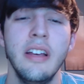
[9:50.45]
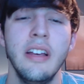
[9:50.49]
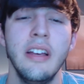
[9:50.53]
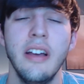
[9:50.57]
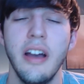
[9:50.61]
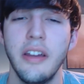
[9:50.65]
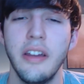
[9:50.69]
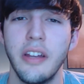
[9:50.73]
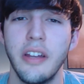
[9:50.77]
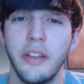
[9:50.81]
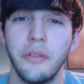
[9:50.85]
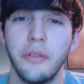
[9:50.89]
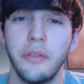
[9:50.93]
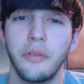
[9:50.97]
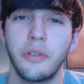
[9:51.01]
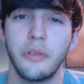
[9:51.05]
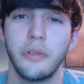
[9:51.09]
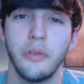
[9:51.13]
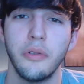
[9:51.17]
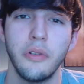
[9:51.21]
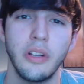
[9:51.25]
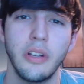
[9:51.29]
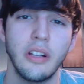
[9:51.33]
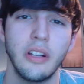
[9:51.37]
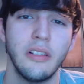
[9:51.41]
another
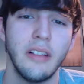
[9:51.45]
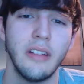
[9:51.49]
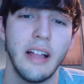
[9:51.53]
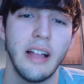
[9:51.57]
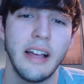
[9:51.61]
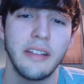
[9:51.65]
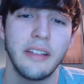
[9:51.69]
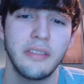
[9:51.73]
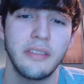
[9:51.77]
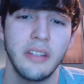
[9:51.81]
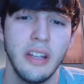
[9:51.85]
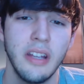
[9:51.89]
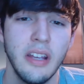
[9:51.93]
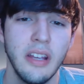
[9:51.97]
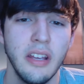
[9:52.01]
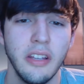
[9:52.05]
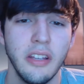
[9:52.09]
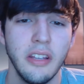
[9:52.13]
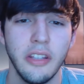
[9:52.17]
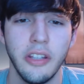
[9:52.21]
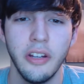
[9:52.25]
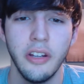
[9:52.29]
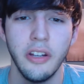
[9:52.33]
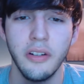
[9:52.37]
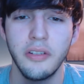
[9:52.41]
recruiting class,
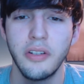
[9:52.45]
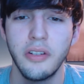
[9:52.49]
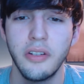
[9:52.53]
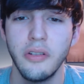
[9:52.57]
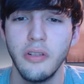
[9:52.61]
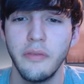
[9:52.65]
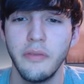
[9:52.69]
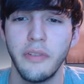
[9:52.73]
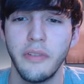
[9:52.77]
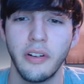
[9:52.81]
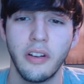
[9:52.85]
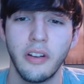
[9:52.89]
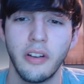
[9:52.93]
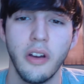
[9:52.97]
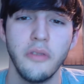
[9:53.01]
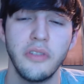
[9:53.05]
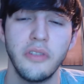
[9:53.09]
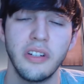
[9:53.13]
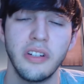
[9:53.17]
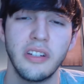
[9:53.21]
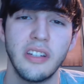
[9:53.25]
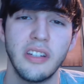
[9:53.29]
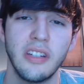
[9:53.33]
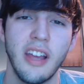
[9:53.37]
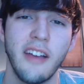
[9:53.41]
year 2 of their coaching
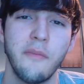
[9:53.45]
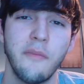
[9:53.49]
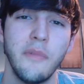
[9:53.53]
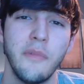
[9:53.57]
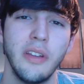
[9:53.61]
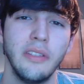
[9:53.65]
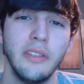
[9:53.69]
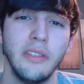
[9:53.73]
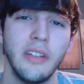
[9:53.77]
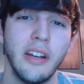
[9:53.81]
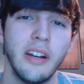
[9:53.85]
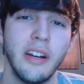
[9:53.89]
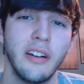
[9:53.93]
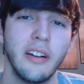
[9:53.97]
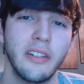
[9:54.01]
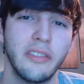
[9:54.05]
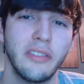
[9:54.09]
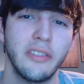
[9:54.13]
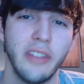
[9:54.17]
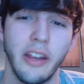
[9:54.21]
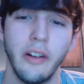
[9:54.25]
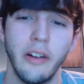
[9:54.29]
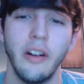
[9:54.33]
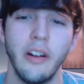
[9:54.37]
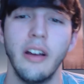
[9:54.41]
staff being there,
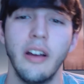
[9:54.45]
etc.